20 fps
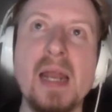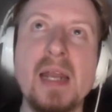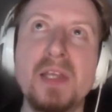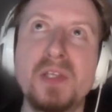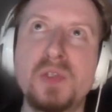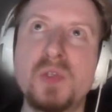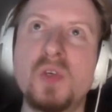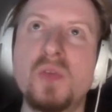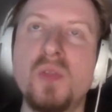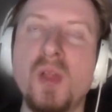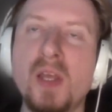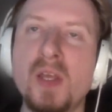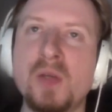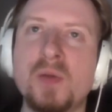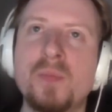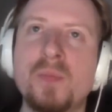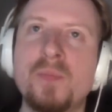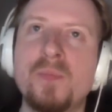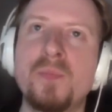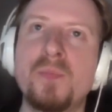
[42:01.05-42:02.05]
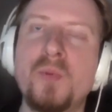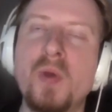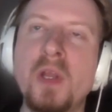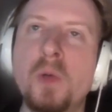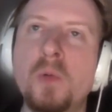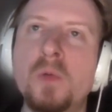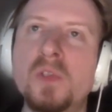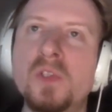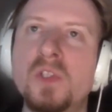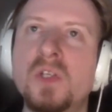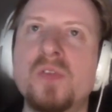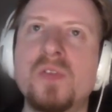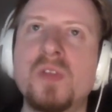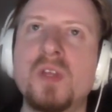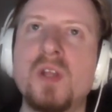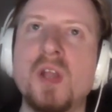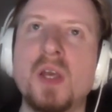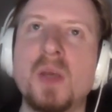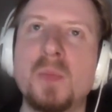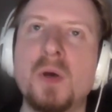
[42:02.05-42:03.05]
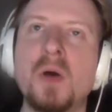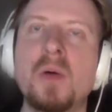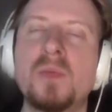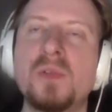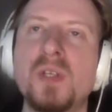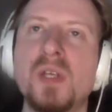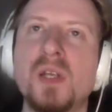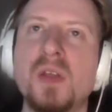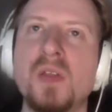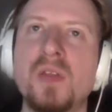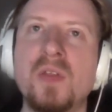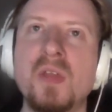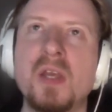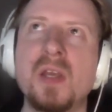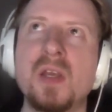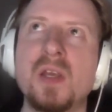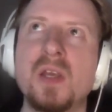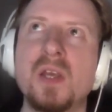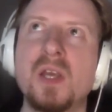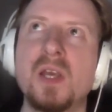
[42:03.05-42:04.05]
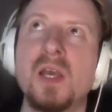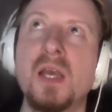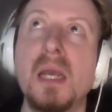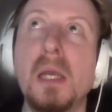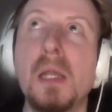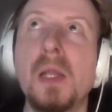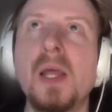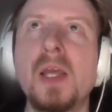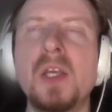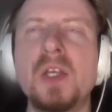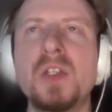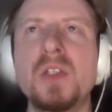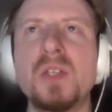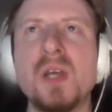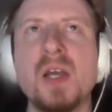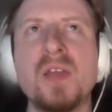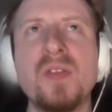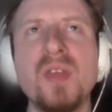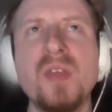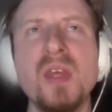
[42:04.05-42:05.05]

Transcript: Like any sort of like prequel stuff that like pops in. I think, like because